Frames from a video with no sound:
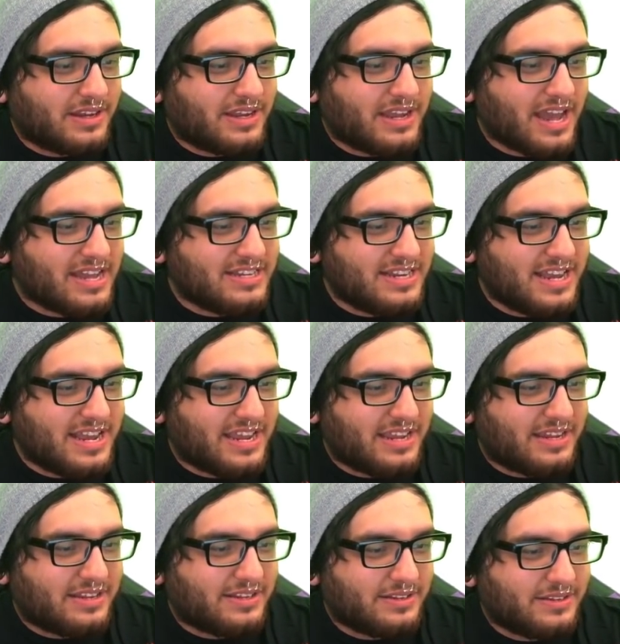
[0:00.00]
God
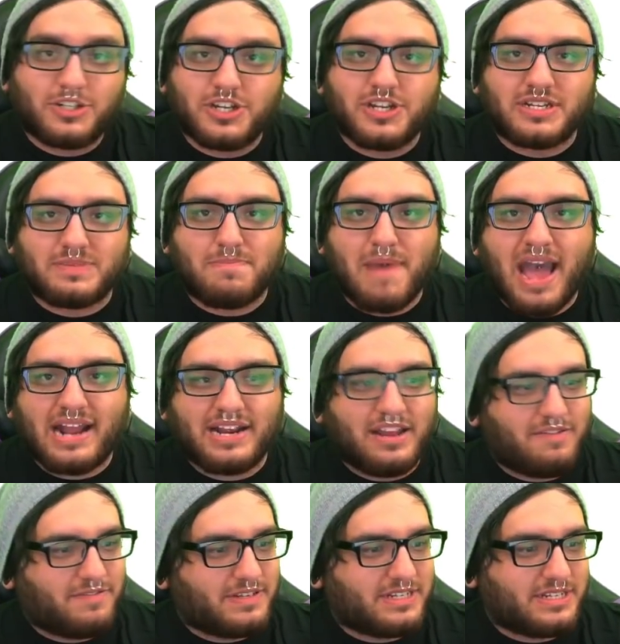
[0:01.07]
dang, she is
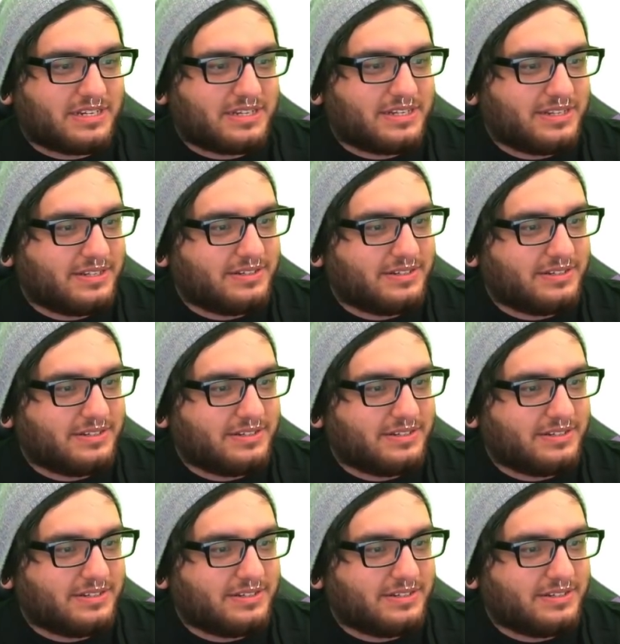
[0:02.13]
magnificent.